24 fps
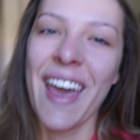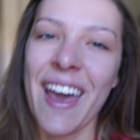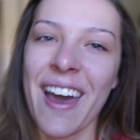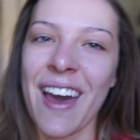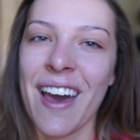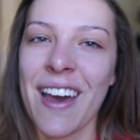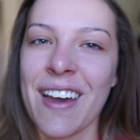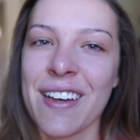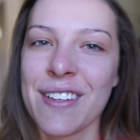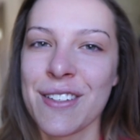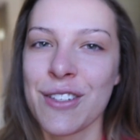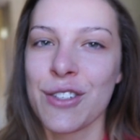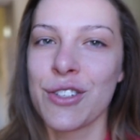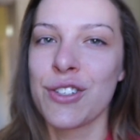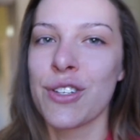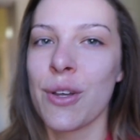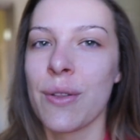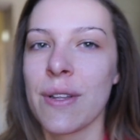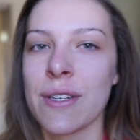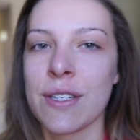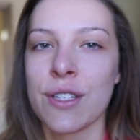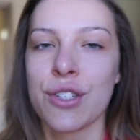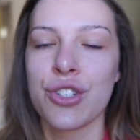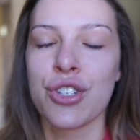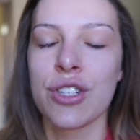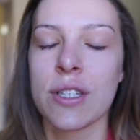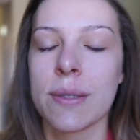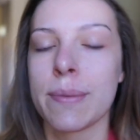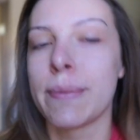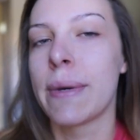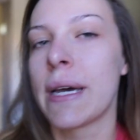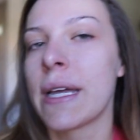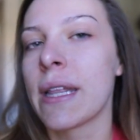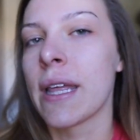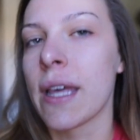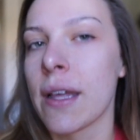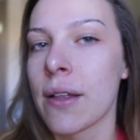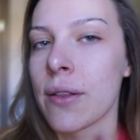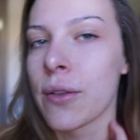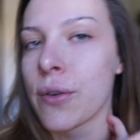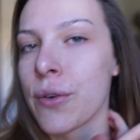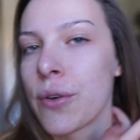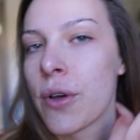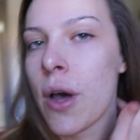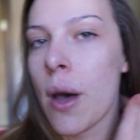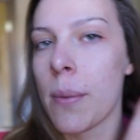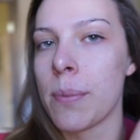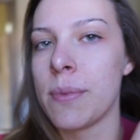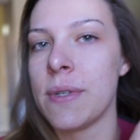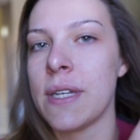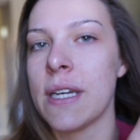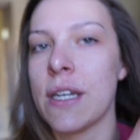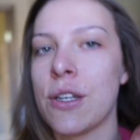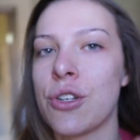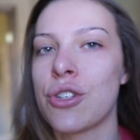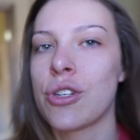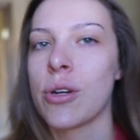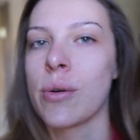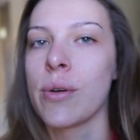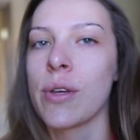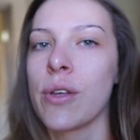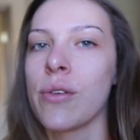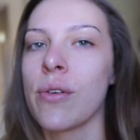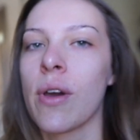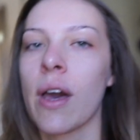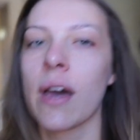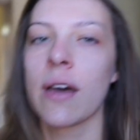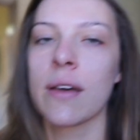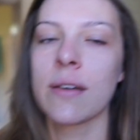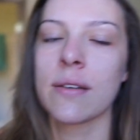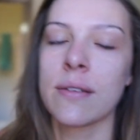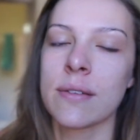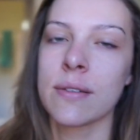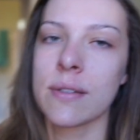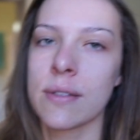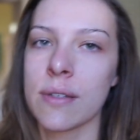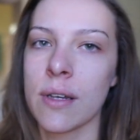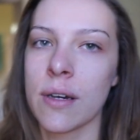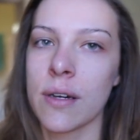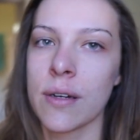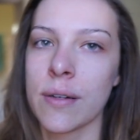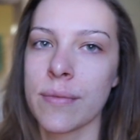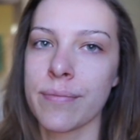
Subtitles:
Hey guys, so this is just my like little update showing you guys